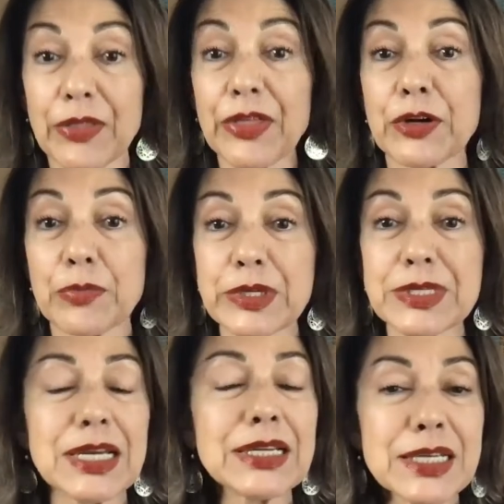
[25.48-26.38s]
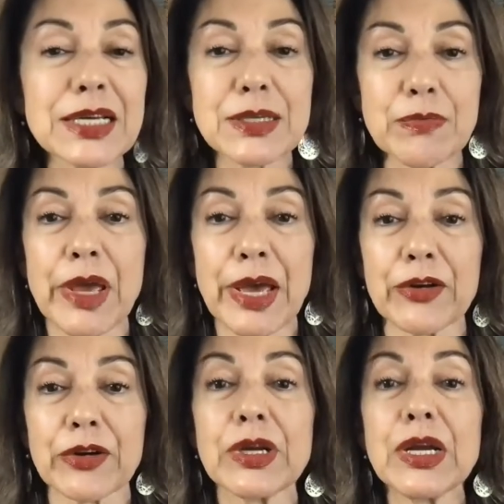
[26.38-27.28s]
therapist. It doesn't
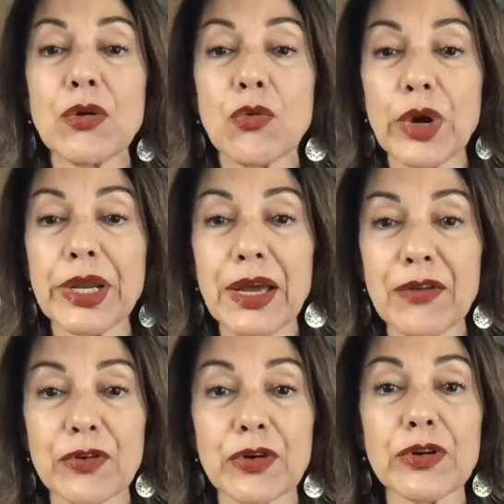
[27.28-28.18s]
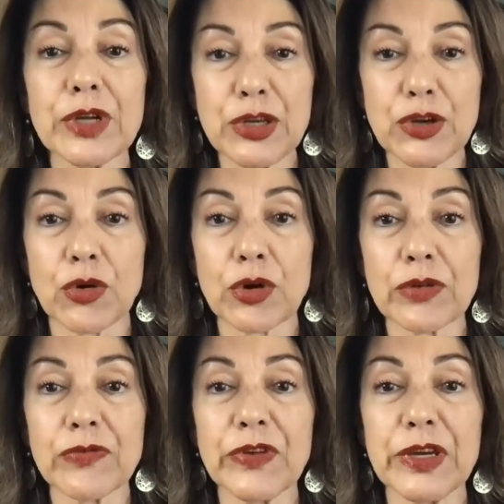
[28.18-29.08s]
matter, whatever
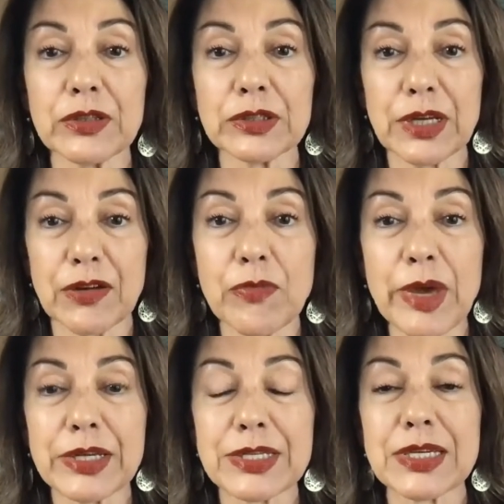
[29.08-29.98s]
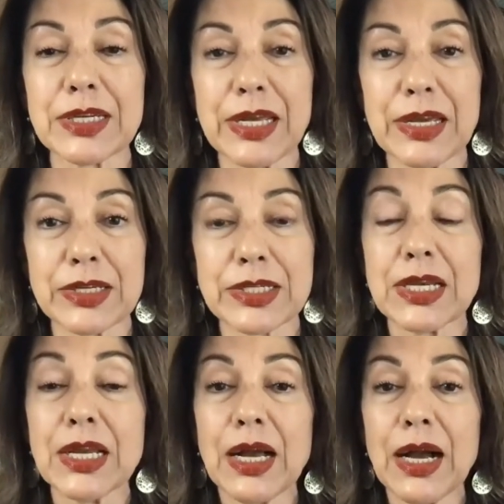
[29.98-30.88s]
your field of medicine is.
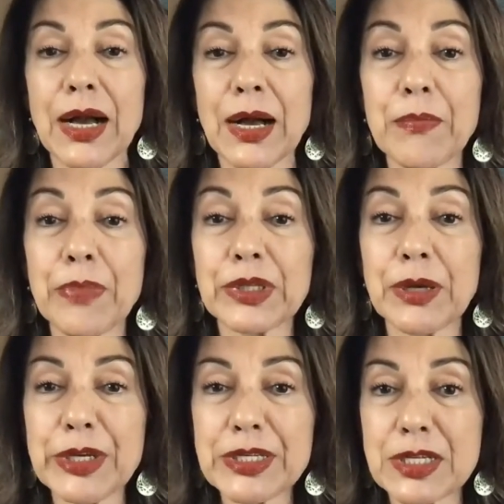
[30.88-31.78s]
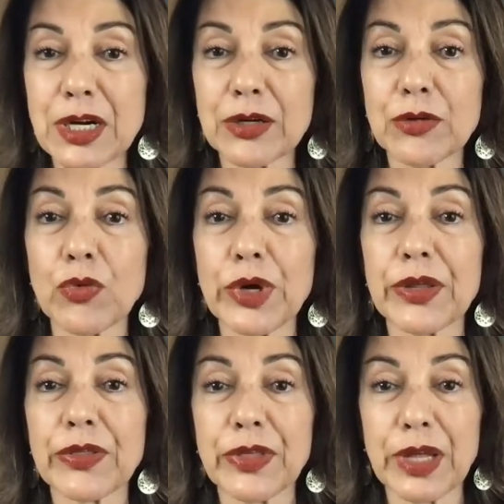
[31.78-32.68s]
But let me start
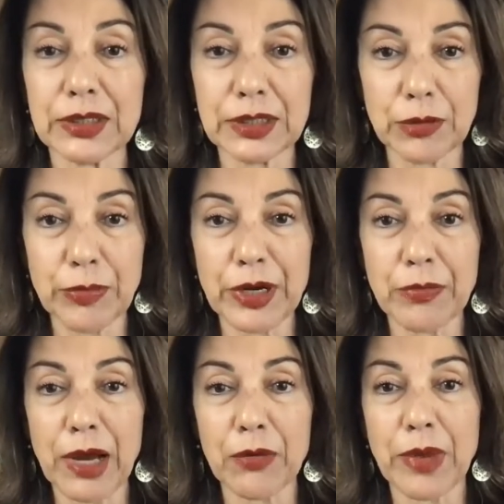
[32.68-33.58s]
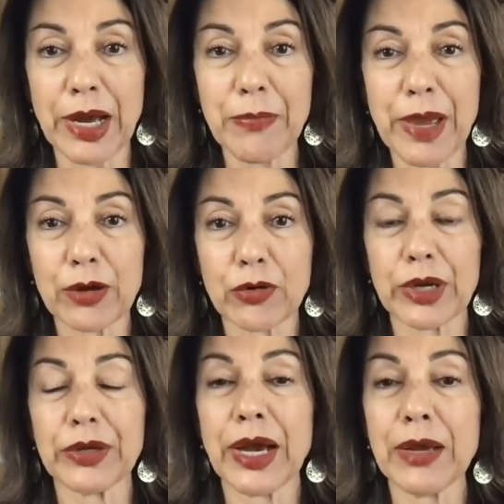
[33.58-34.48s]
with a little bit about my
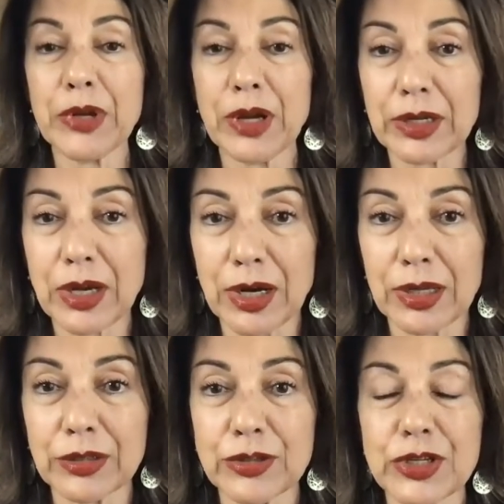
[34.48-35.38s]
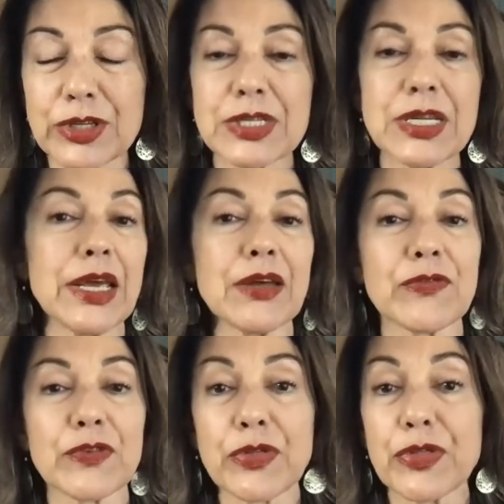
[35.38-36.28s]
background. I'm an oncologist, and
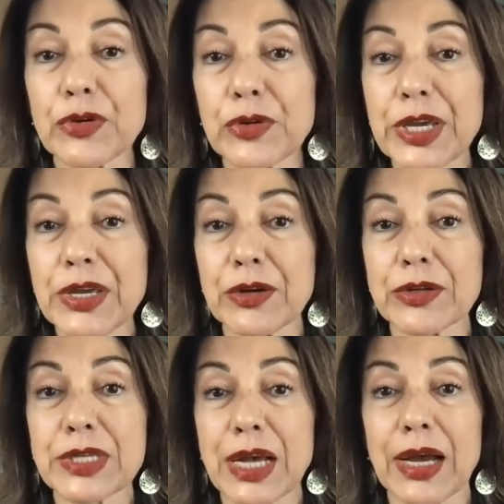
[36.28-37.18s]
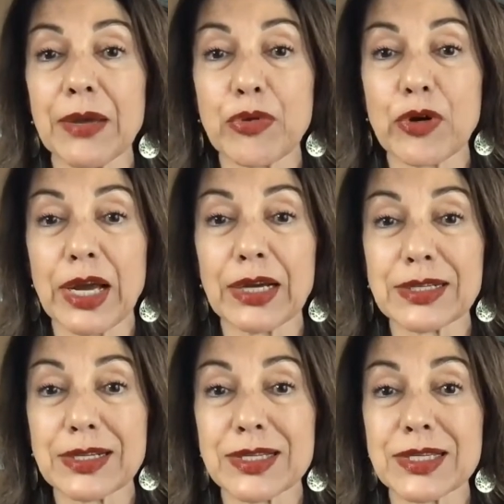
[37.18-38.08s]
for 30 years, I
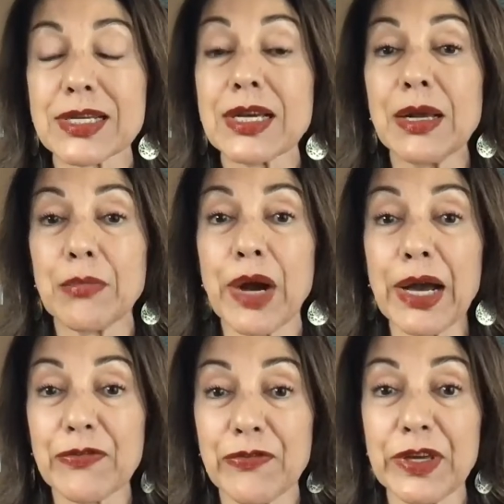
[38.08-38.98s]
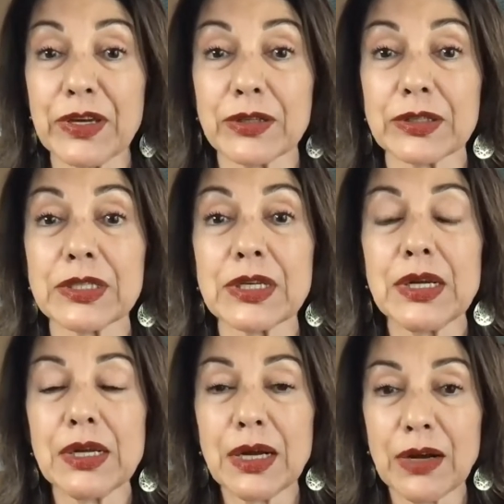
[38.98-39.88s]
practiced my field
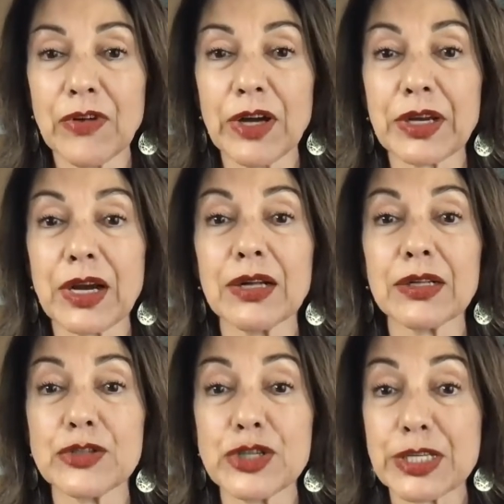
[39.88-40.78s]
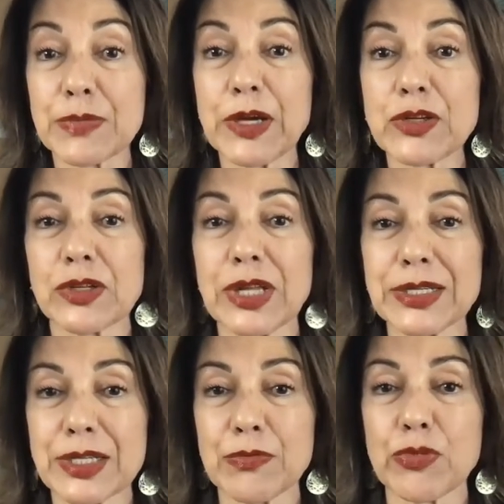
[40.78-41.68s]
of oncology
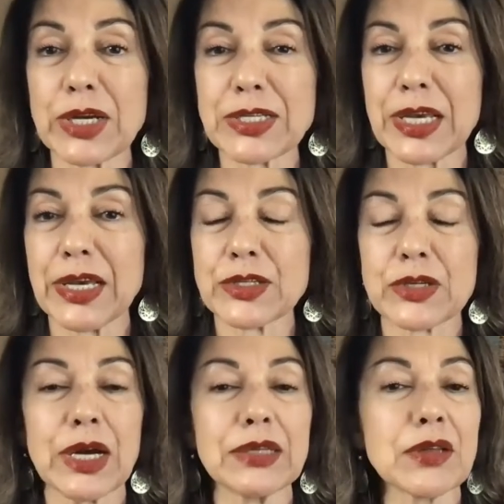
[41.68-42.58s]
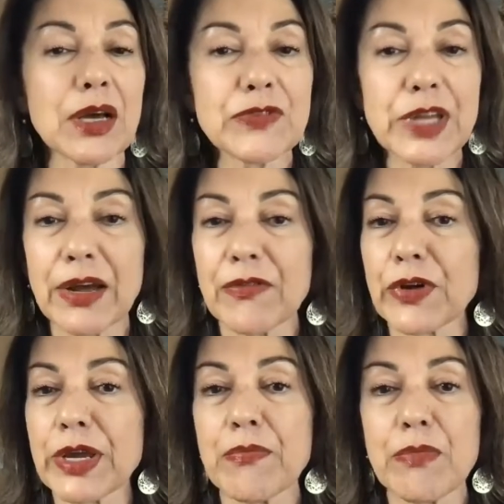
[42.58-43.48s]
specialized in breast cancer. I loved
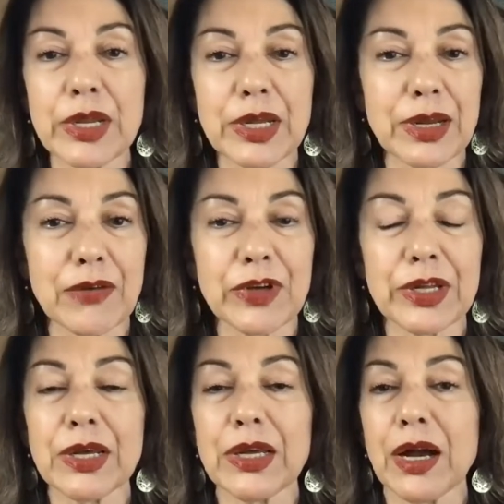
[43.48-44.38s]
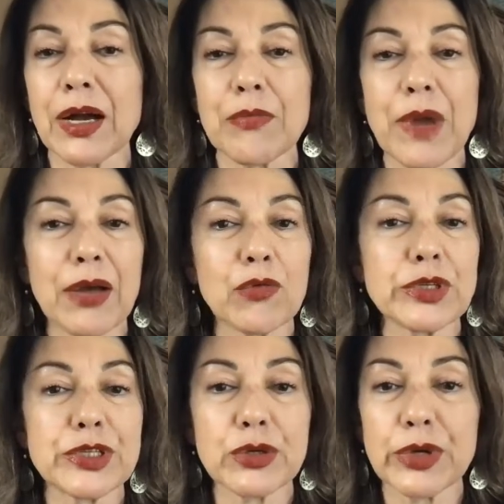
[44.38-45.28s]
every minute of it. I
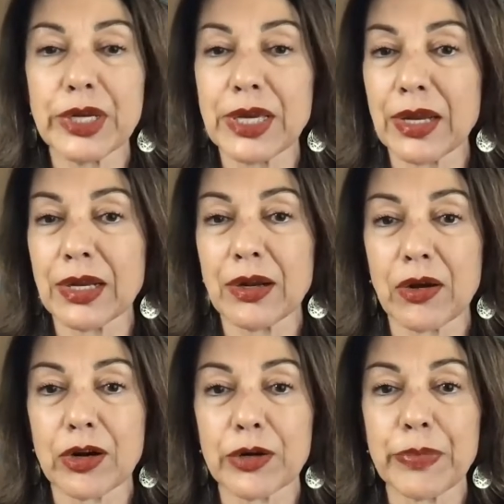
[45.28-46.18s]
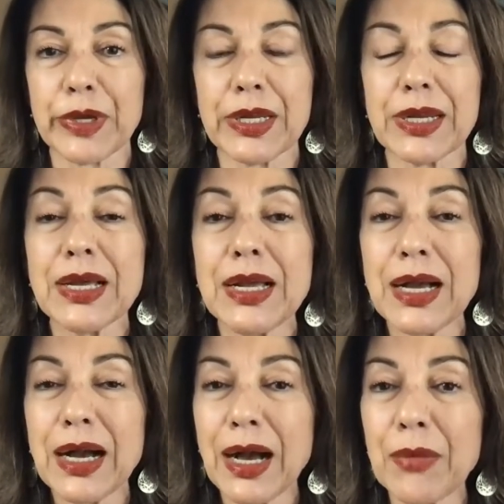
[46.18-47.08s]
would do it again in a heartbeat.
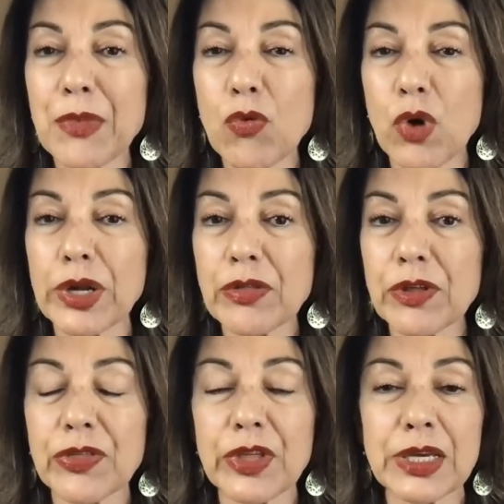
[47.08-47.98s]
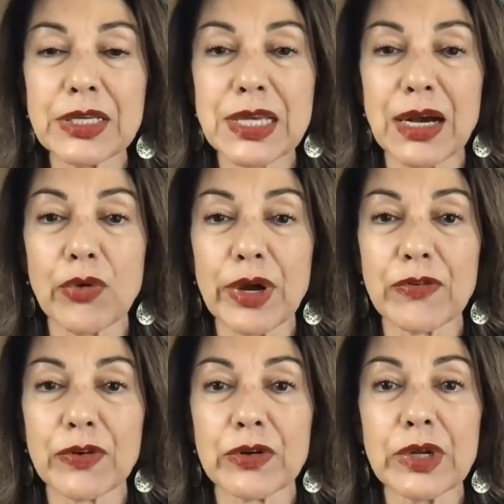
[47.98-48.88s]
One of the things,
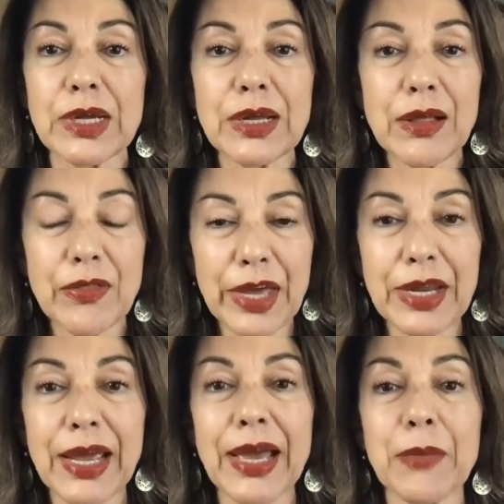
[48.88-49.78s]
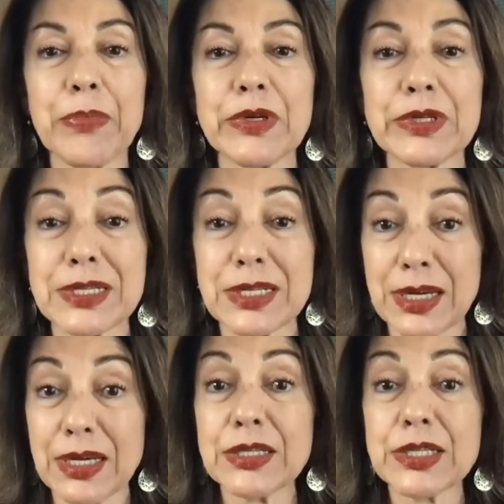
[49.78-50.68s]
however, that happened
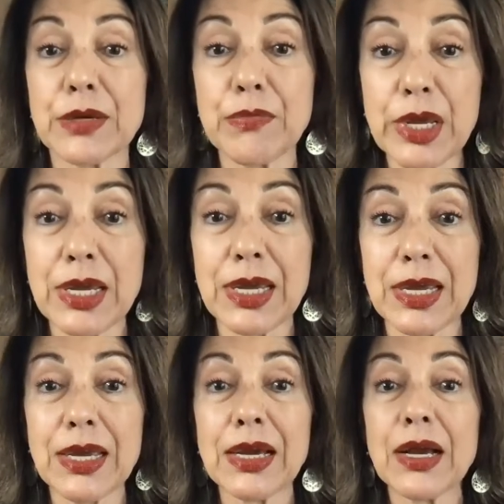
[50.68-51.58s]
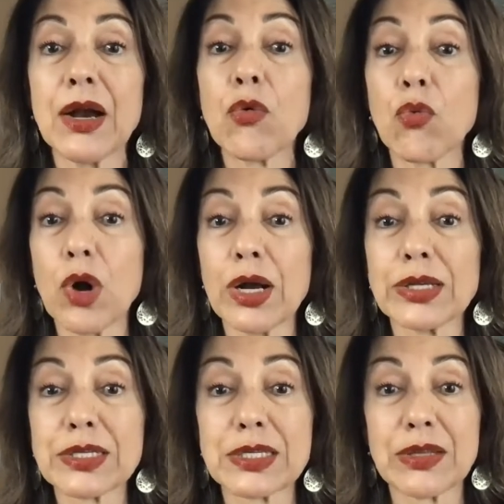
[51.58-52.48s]
to me
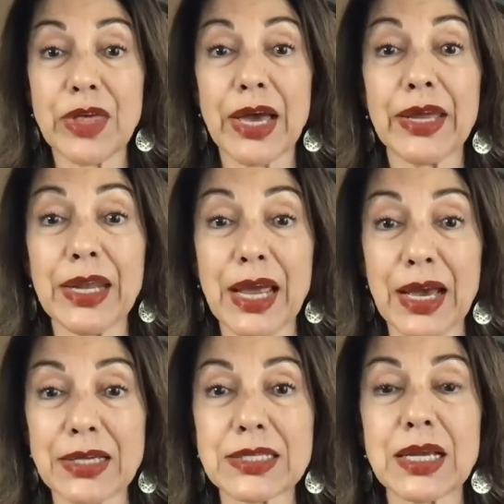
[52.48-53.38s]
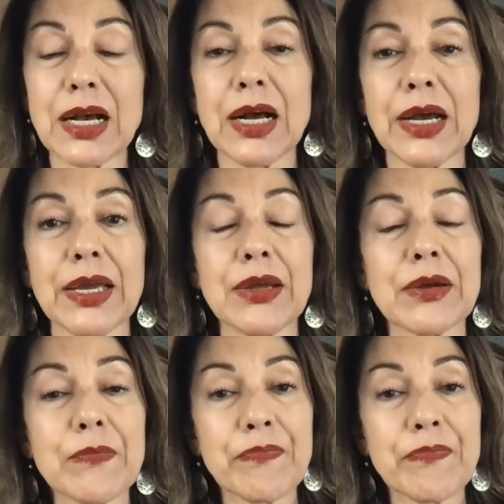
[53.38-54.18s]
was that as I